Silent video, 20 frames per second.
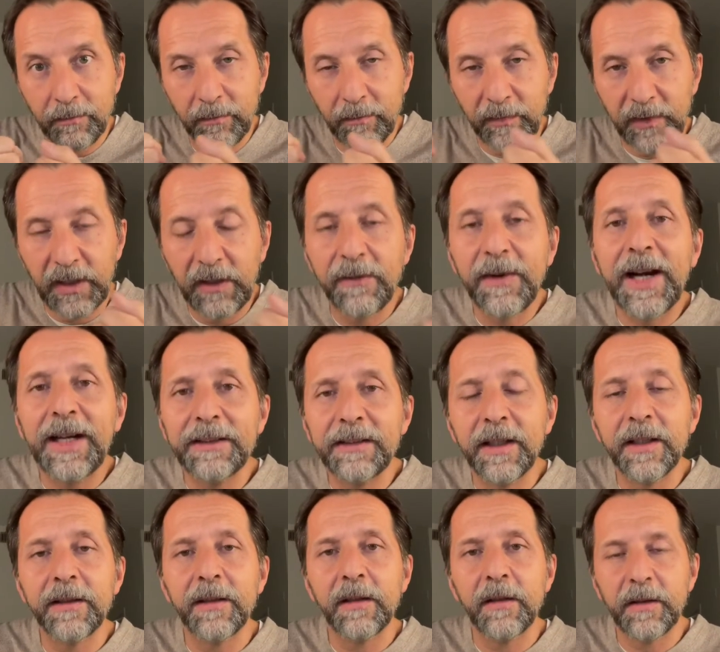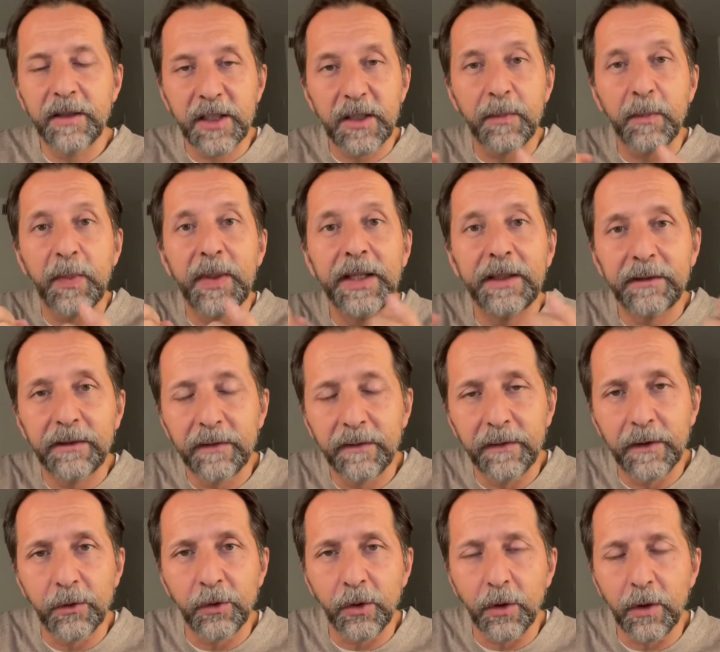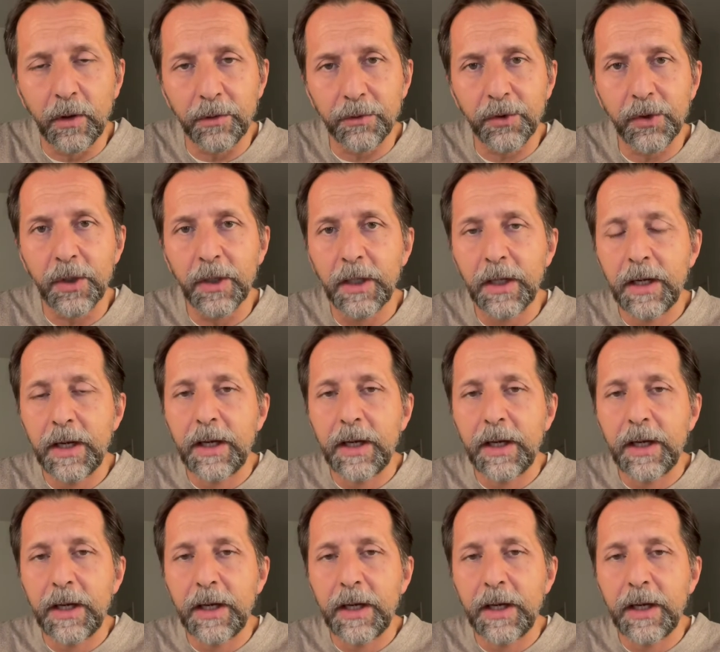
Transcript: divided split the church